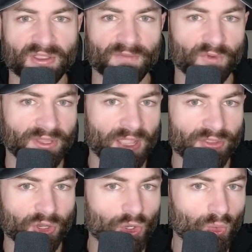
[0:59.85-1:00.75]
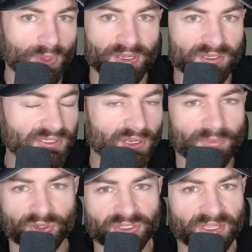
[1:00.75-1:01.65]
For the other careers in
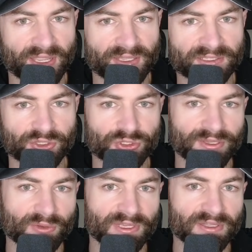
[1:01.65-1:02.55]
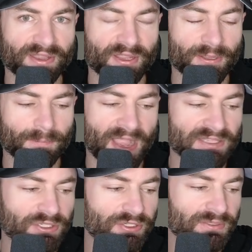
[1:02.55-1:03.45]
computer science, usually it would need like a
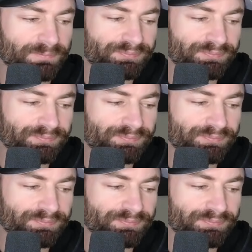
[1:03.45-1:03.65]
master's.